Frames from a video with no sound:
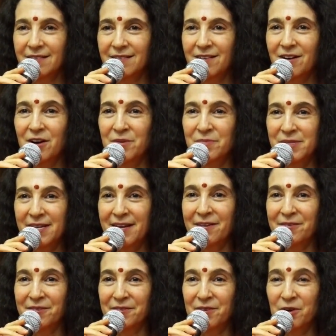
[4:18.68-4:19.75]
calms
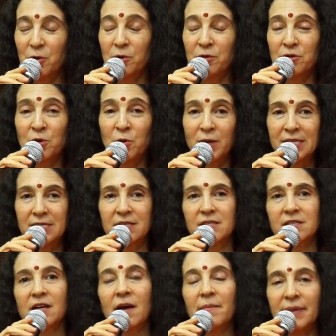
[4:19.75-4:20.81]
down, or the noise
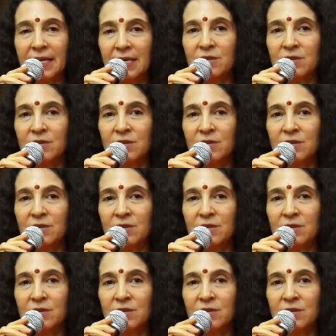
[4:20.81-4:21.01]
that's coming